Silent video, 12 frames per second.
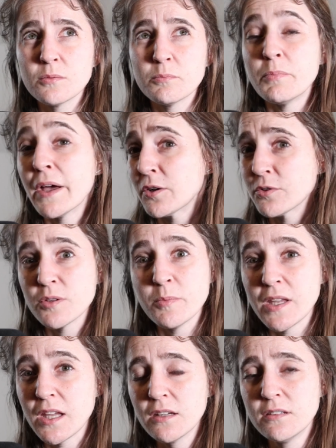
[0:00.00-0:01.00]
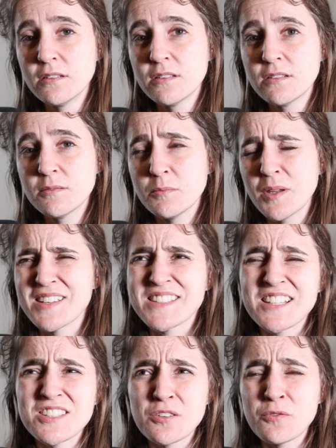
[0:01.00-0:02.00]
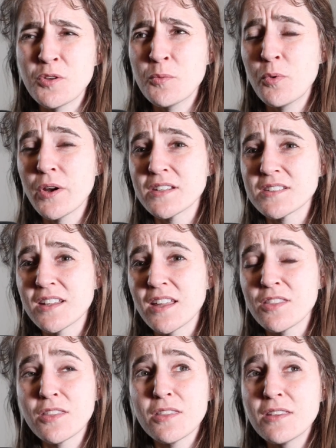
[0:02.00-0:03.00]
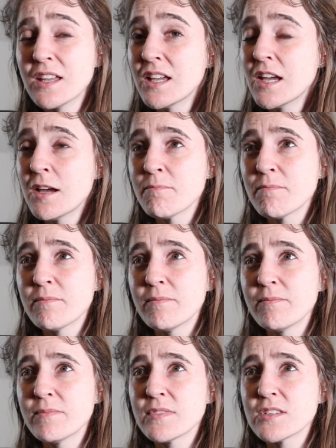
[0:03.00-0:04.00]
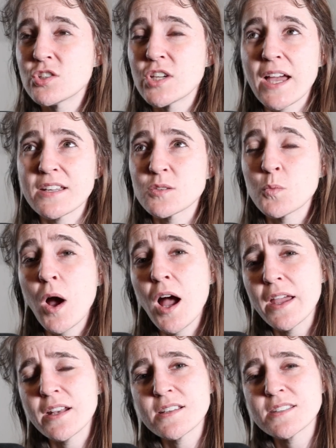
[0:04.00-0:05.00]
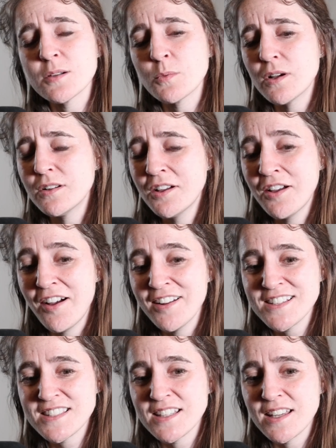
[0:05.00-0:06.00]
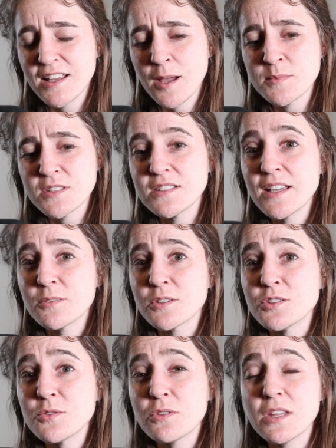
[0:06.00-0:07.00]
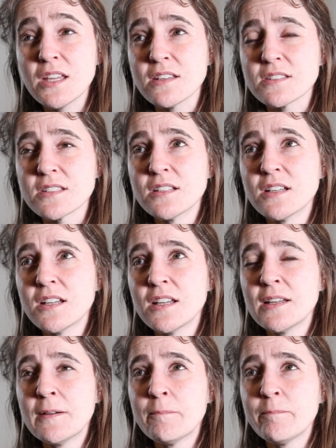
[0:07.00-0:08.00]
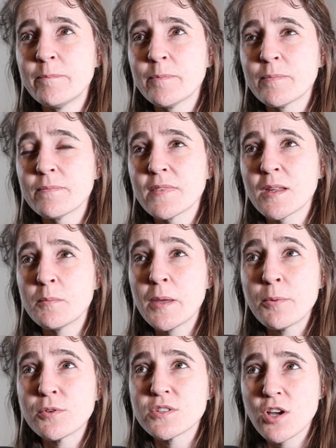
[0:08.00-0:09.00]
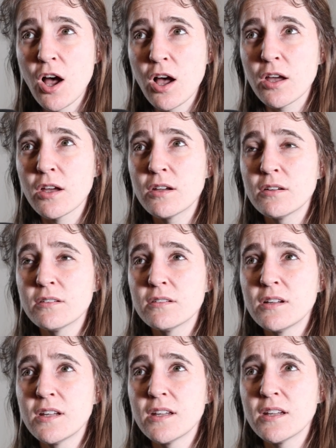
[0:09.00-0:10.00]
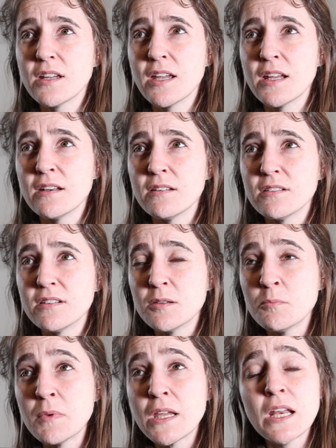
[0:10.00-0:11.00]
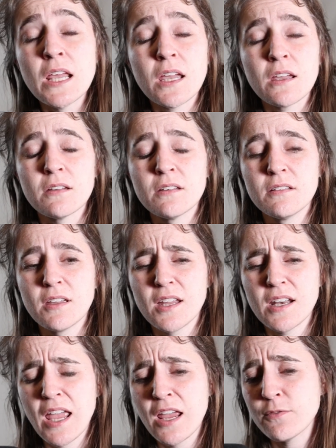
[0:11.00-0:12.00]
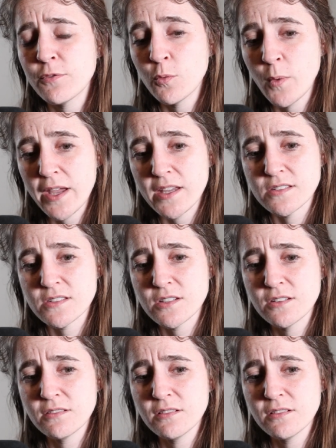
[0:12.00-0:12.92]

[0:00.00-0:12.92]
better to be, because that's their viewpoint. And she asked why, and I said, well, honestly, it comes down to two things. People talk in demeaning and hateful ways.